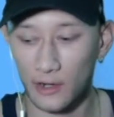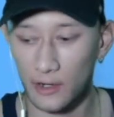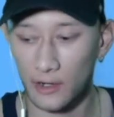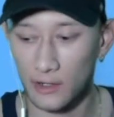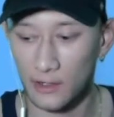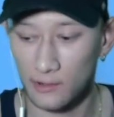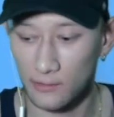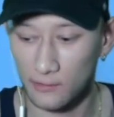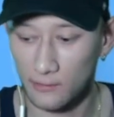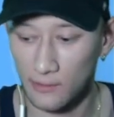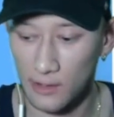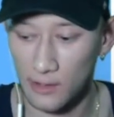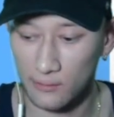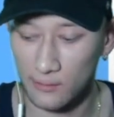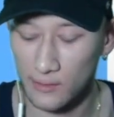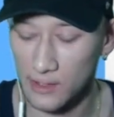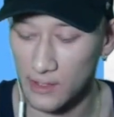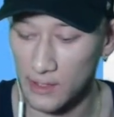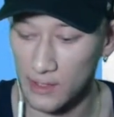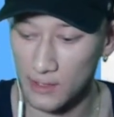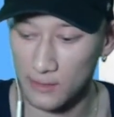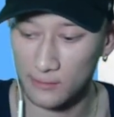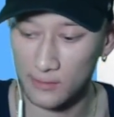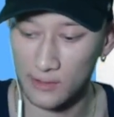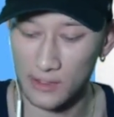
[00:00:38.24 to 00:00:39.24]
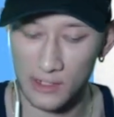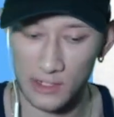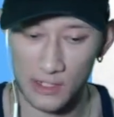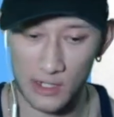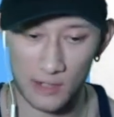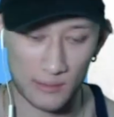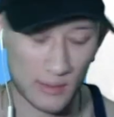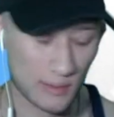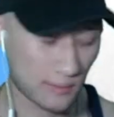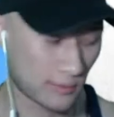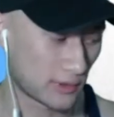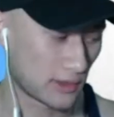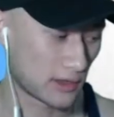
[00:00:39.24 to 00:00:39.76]
well, we gotta come
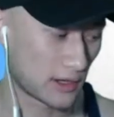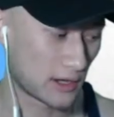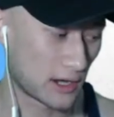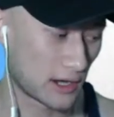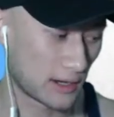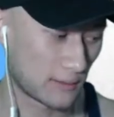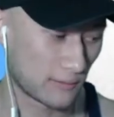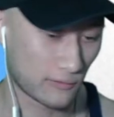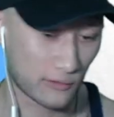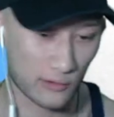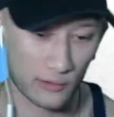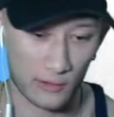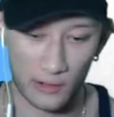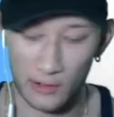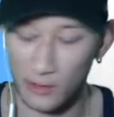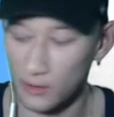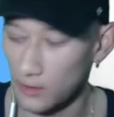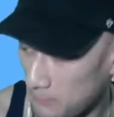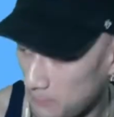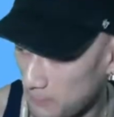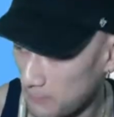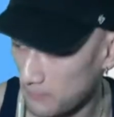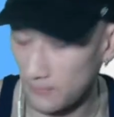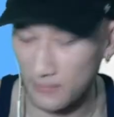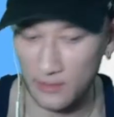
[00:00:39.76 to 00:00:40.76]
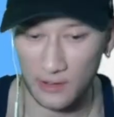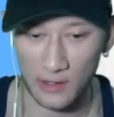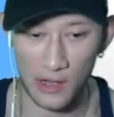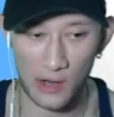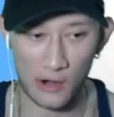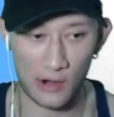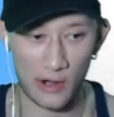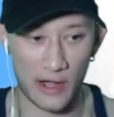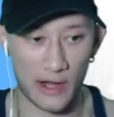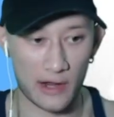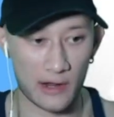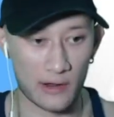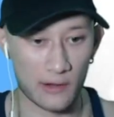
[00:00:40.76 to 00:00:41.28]
up with a name for her. All
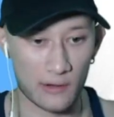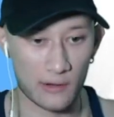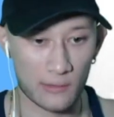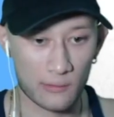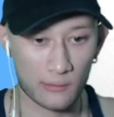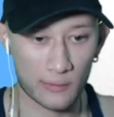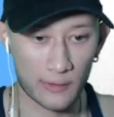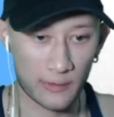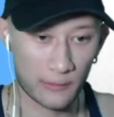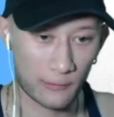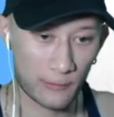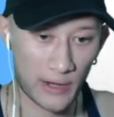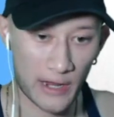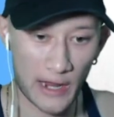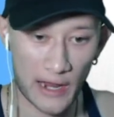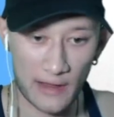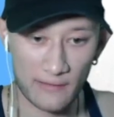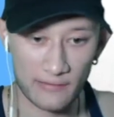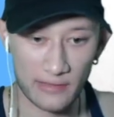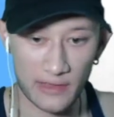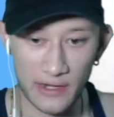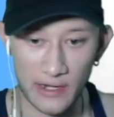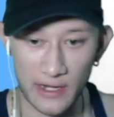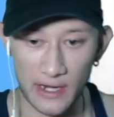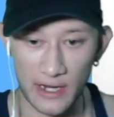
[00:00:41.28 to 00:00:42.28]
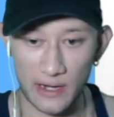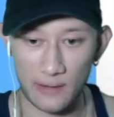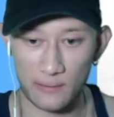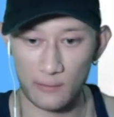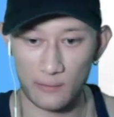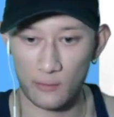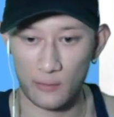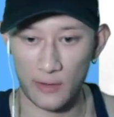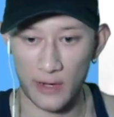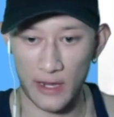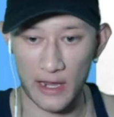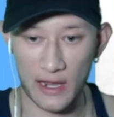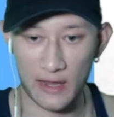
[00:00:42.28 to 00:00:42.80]
right, we have the name.
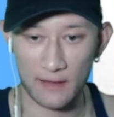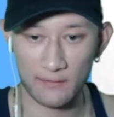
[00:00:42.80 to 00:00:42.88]
We have the